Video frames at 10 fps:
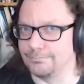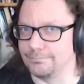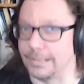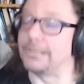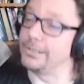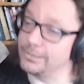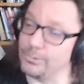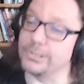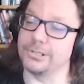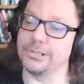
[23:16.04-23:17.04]
And this
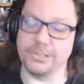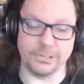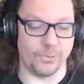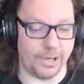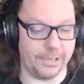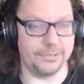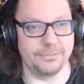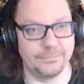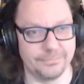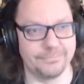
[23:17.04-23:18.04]
question is quite
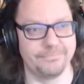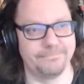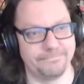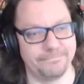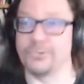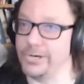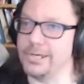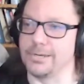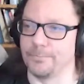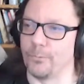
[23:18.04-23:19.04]

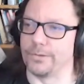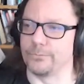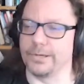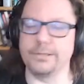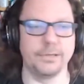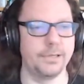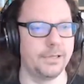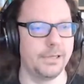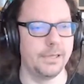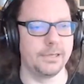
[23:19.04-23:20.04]
tricky one, right?
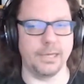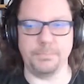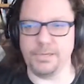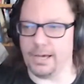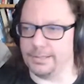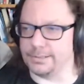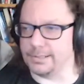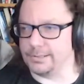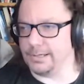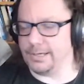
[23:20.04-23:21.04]
KPIs,
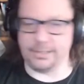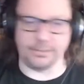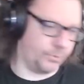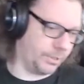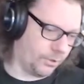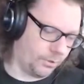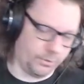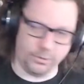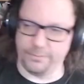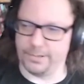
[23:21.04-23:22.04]
and again, we all
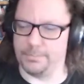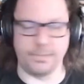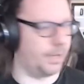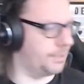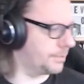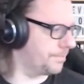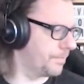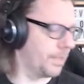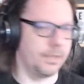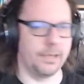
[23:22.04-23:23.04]
love KPIs.
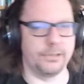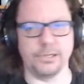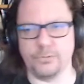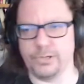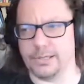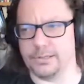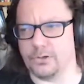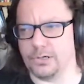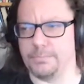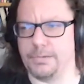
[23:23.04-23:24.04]
And here we can
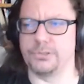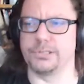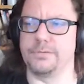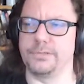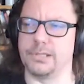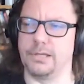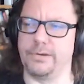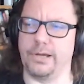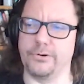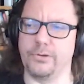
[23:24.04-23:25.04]
talk about service
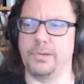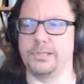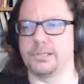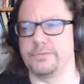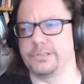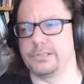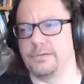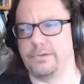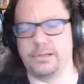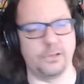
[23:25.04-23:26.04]
level agreement, service
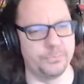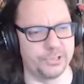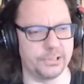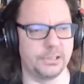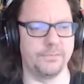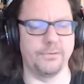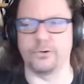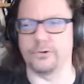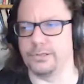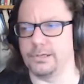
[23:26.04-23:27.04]
level objective
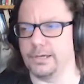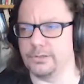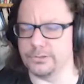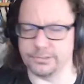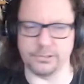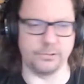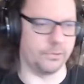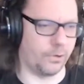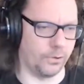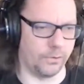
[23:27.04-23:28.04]
or indicator. So
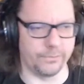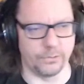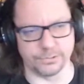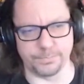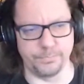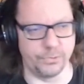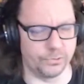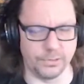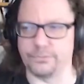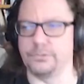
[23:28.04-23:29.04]
all of those
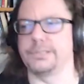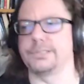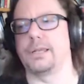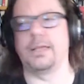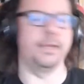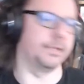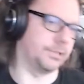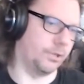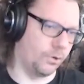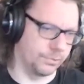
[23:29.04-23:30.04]
beautiful SLA,
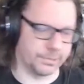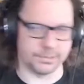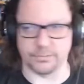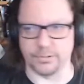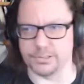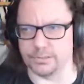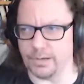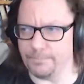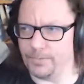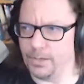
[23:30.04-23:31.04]
SLOs, etc., etc.